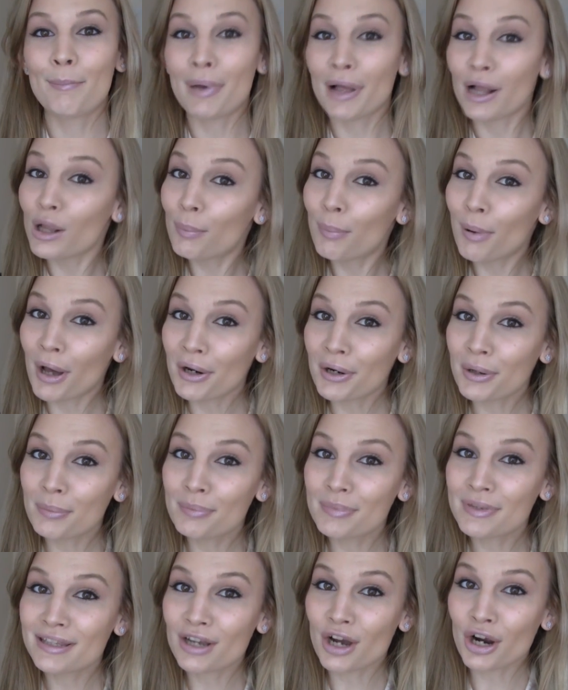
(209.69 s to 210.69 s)
Bell
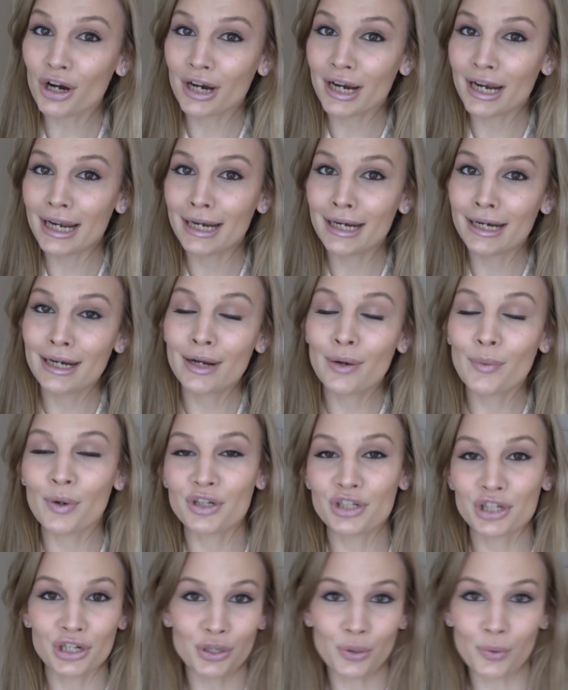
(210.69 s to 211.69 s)
bottoms are in,
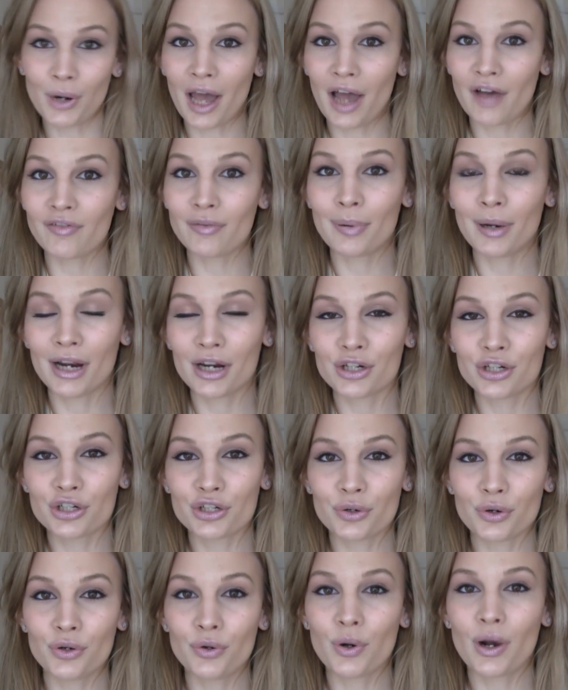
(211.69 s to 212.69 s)
which I don't have a pair to
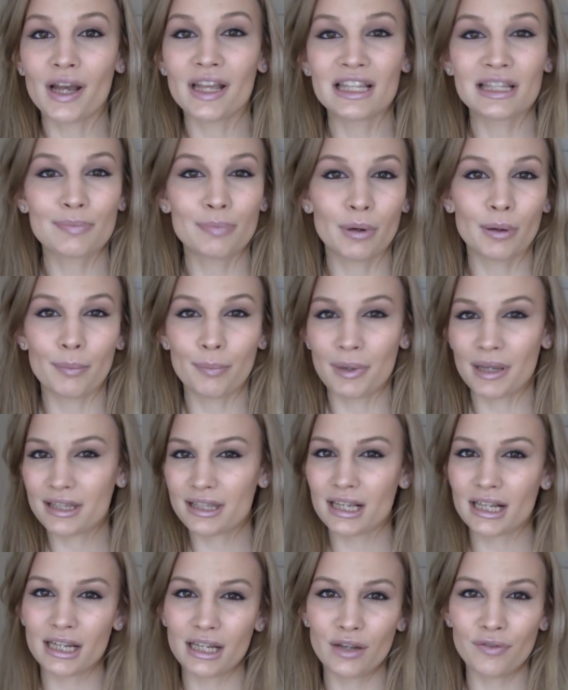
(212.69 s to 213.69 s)
show you guys, but
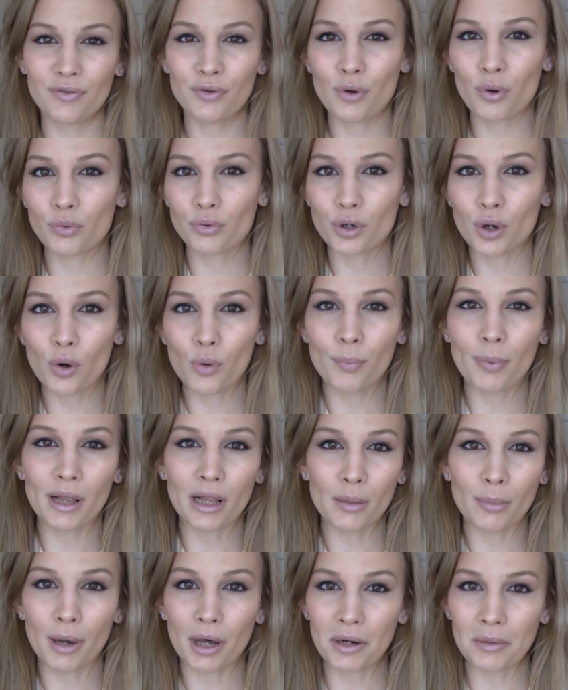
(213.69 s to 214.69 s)
basically if you don't know,
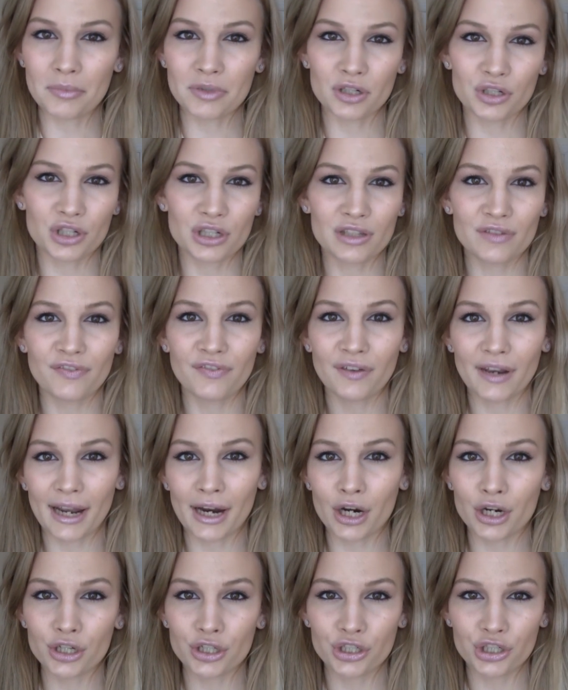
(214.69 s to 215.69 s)
bell bottoms are just
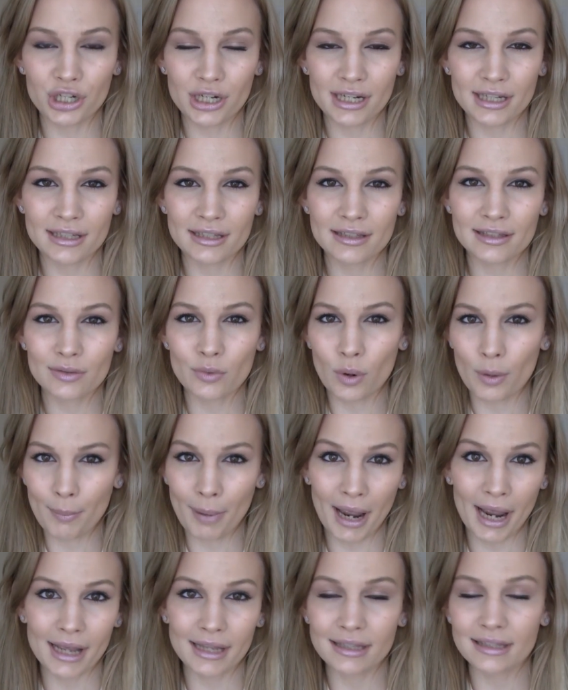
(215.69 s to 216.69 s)
flare jeans or
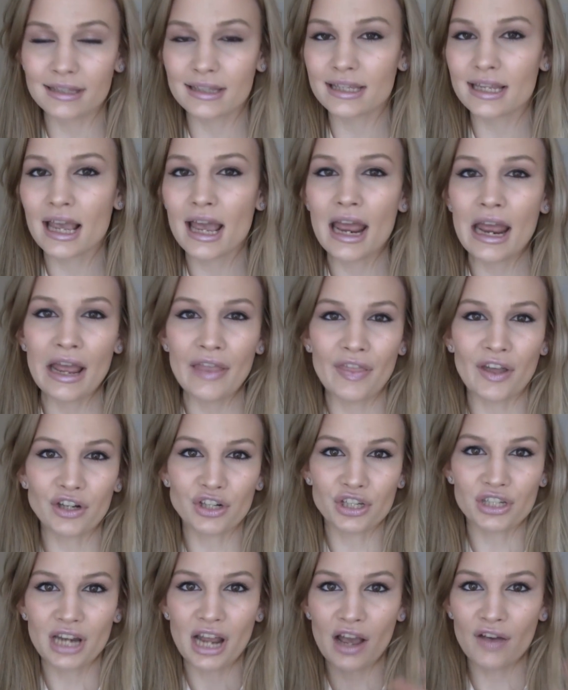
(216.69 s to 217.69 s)
pants that
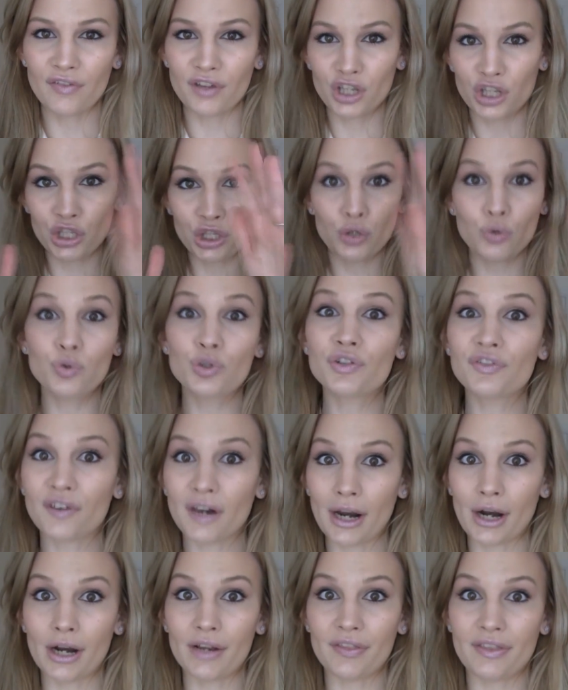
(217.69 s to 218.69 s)
just have a huge
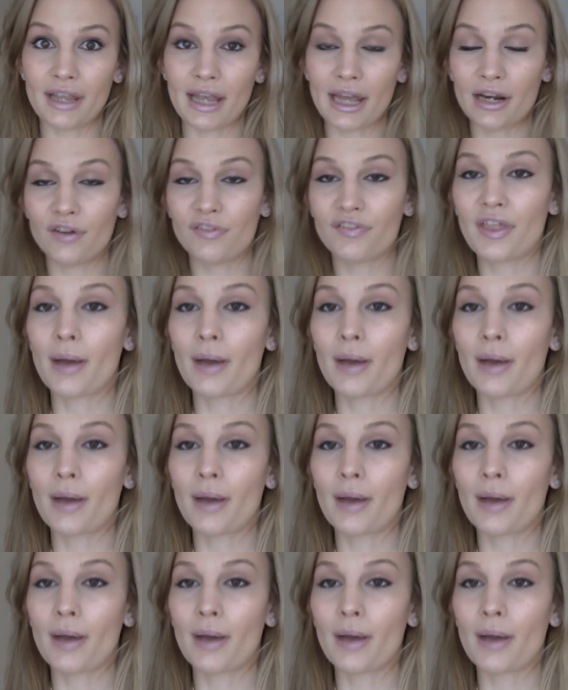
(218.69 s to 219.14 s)
flare at the end of